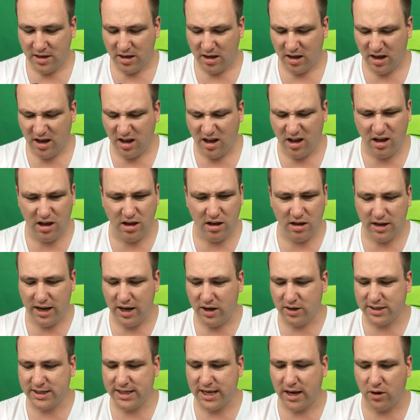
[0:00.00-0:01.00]
Oh, it
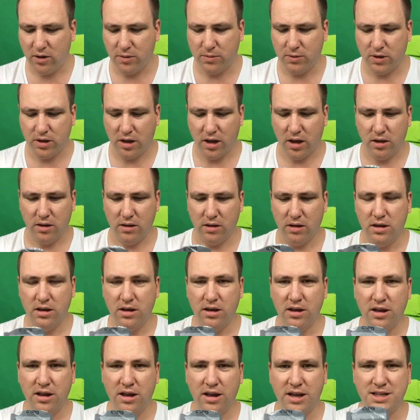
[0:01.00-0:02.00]
looks terrible though.
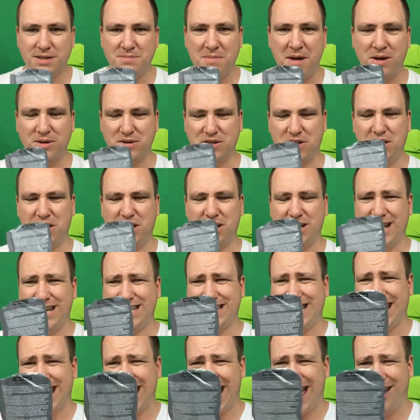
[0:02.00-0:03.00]
It smells good. Let's
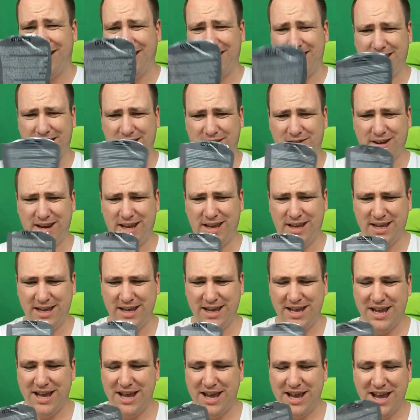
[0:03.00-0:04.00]
get it out. Here you go, ready?
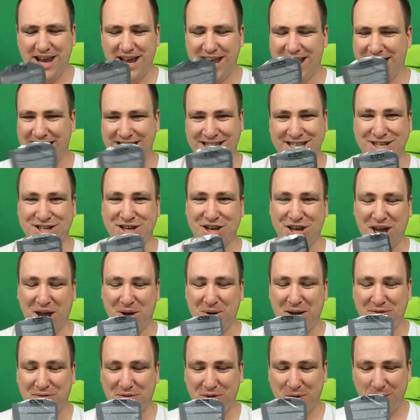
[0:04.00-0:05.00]
This is going to go
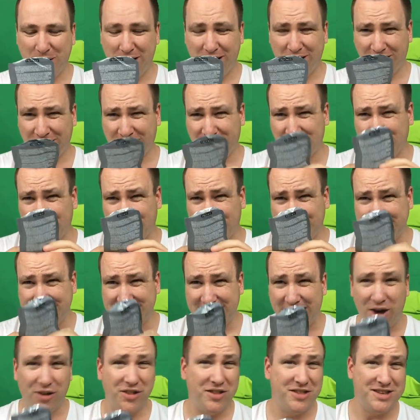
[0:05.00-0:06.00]
everywhere. I can already
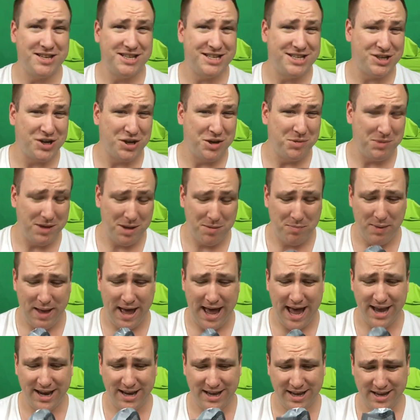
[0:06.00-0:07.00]
tell that this is going to be a
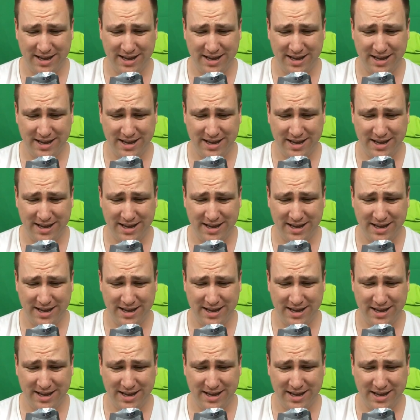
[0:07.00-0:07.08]
bad.